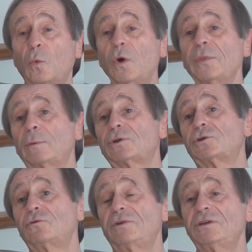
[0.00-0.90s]
Well, there were
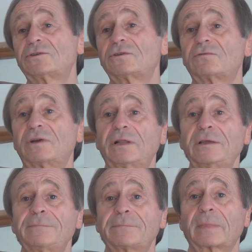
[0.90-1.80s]
2 reasons
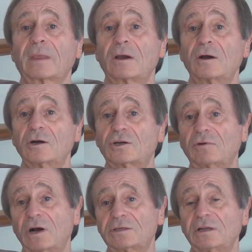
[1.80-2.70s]
really. A
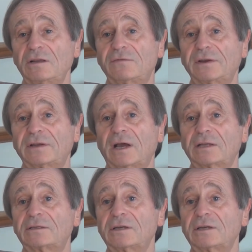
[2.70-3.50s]
karate leaflet had